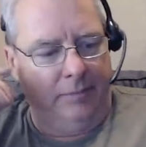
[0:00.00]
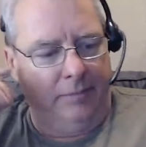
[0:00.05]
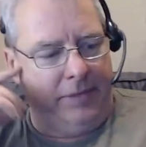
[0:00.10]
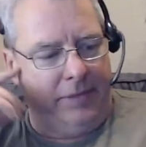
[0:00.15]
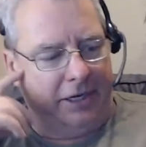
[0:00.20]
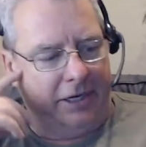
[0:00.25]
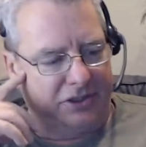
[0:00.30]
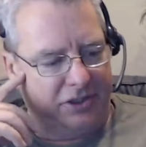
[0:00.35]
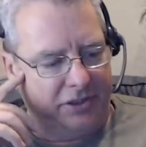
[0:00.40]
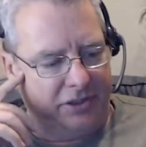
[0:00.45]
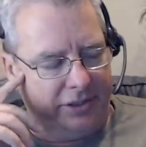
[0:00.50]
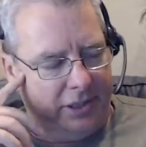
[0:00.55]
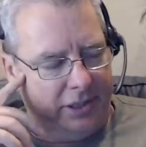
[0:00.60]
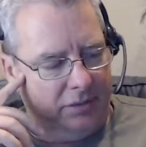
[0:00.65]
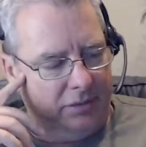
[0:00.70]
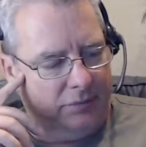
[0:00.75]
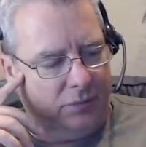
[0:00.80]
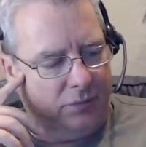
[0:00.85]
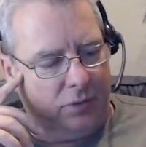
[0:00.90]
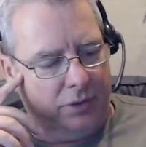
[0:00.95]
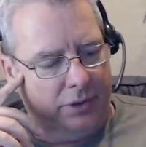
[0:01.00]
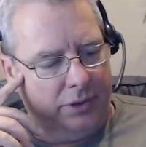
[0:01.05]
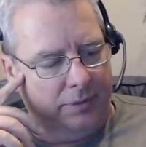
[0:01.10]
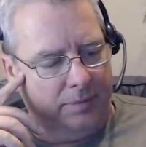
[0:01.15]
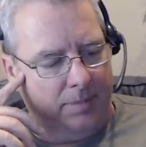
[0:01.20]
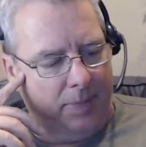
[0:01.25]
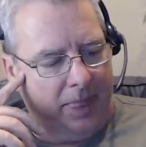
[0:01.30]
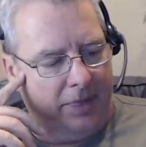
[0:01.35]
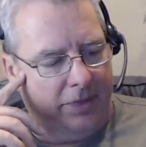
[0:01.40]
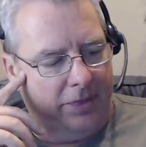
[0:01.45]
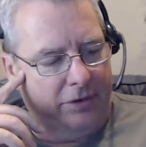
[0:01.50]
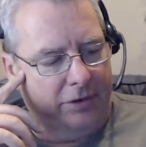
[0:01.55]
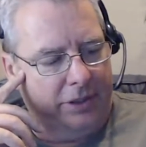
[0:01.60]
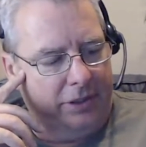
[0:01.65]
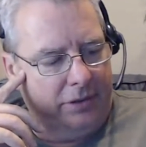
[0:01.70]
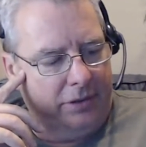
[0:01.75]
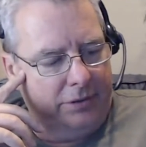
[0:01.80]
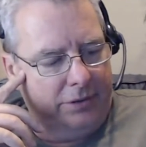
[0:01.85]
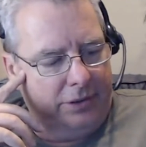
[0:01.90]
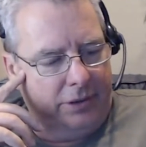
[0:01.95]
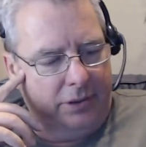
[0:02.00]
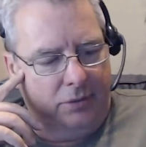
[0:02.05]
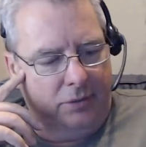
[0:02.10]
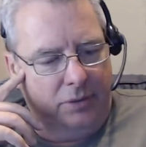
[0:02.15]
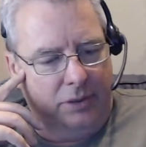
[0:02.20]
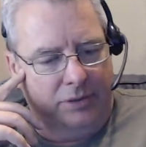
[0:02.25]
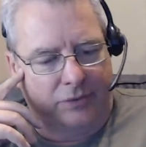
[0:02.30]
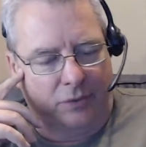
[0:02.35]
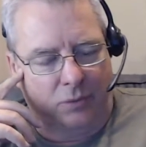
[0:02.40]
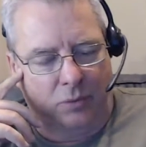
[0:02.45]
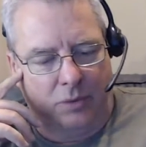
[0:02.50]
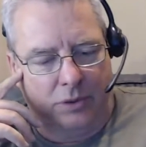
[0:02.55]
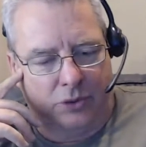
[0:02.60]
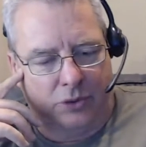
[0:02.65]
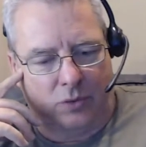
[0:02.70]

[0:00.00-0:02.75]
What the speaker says: back in Southern California 30 years ago, whatever it was,